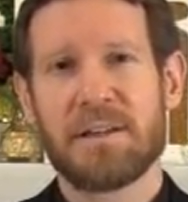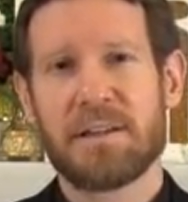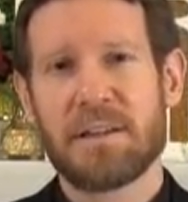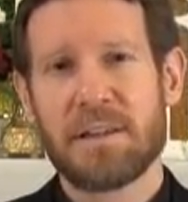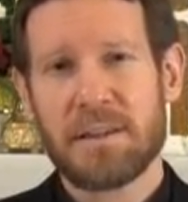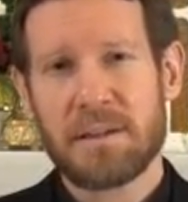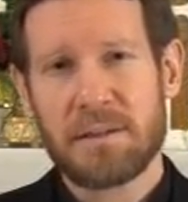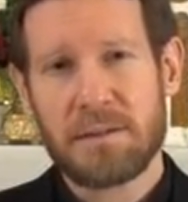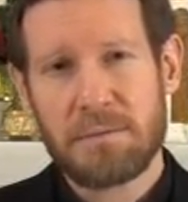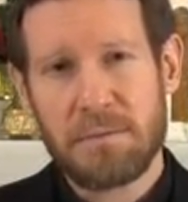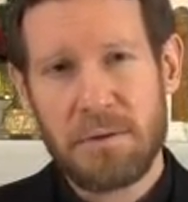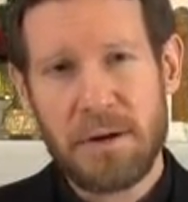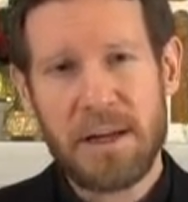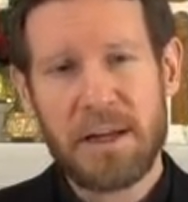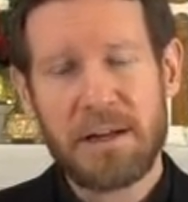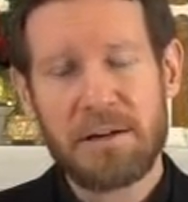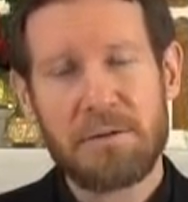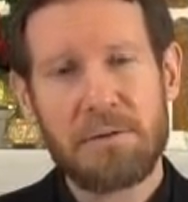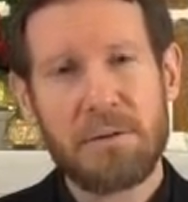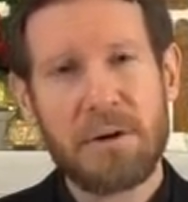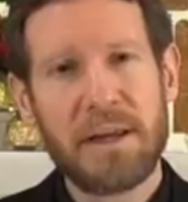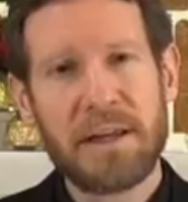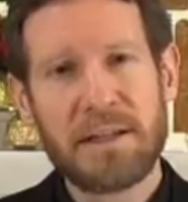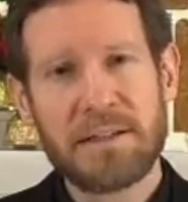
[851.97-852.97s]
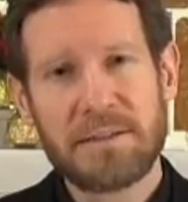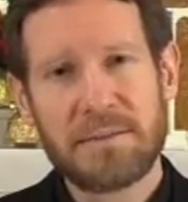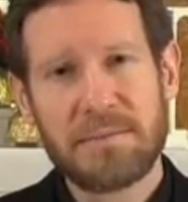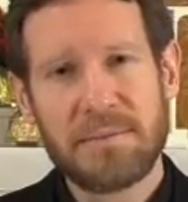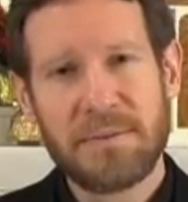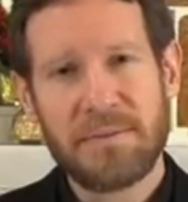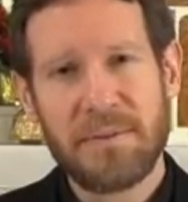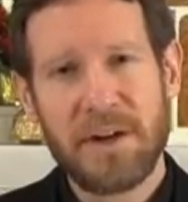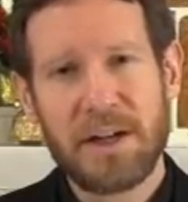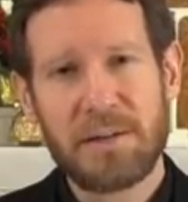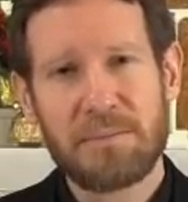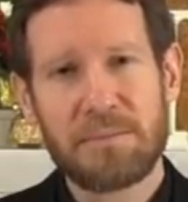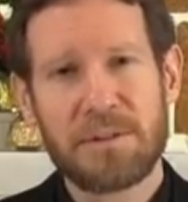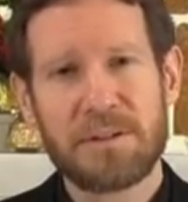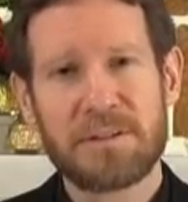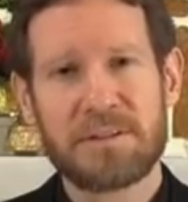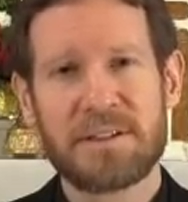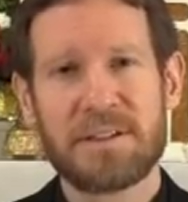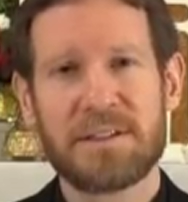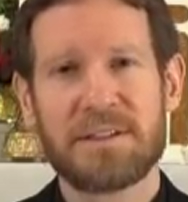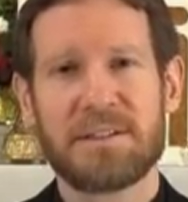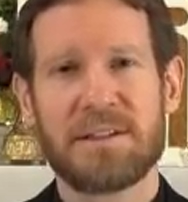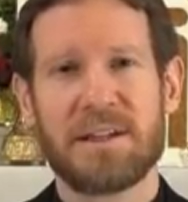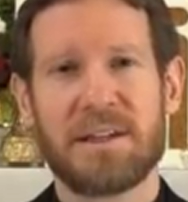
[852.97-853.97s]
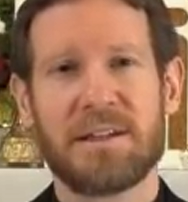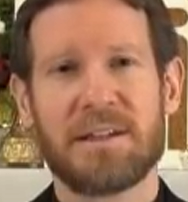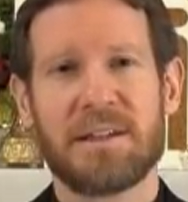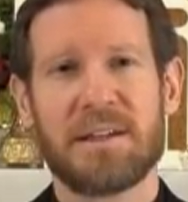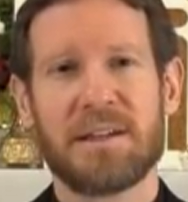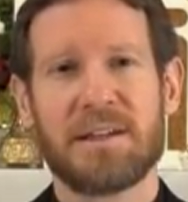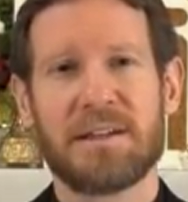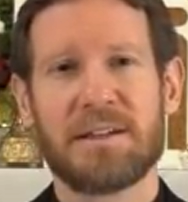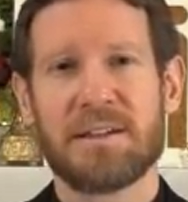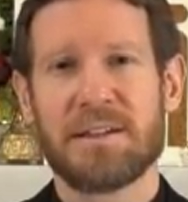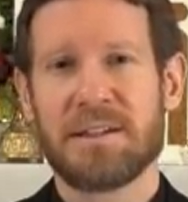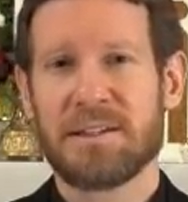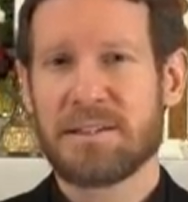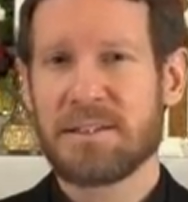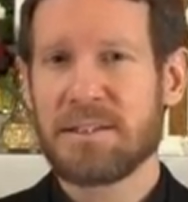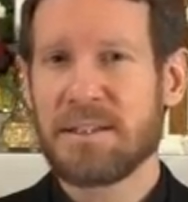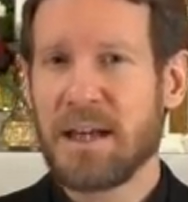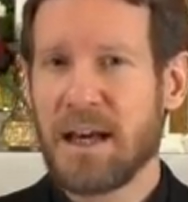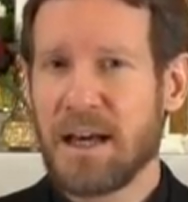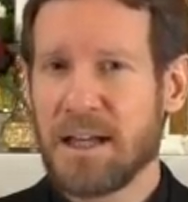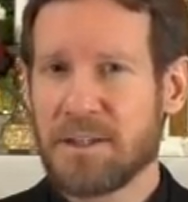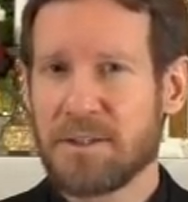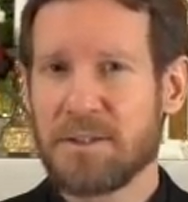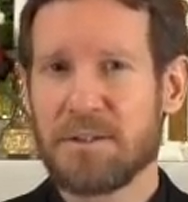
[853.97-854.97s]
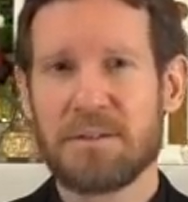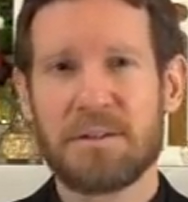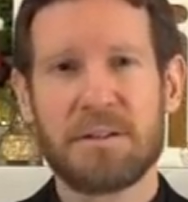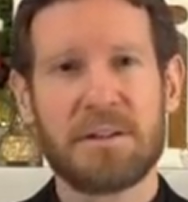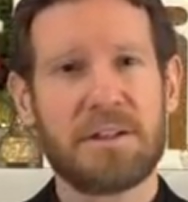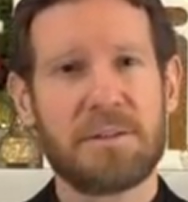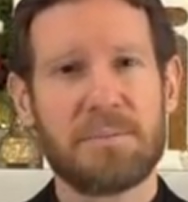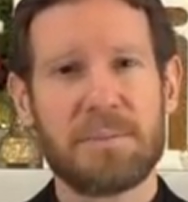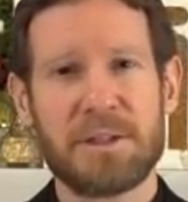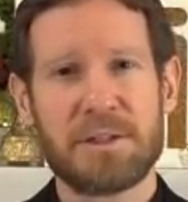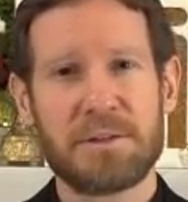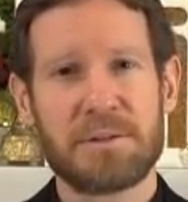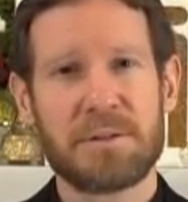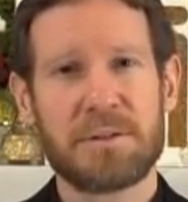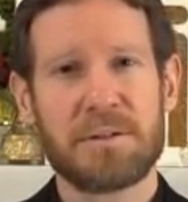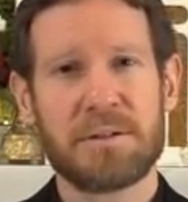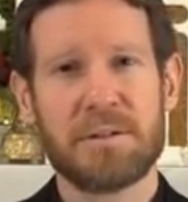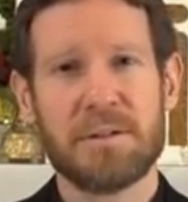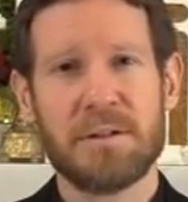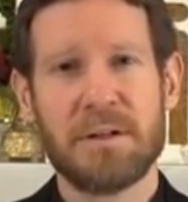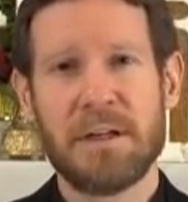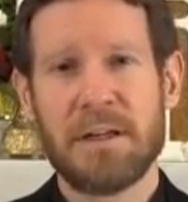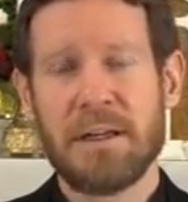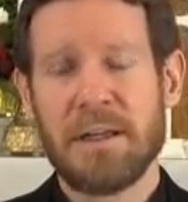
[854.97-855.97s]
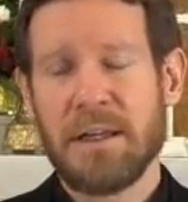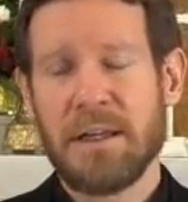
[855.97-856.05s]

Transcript: that the great grace of Divine Mercy Sunday is not too good to be true,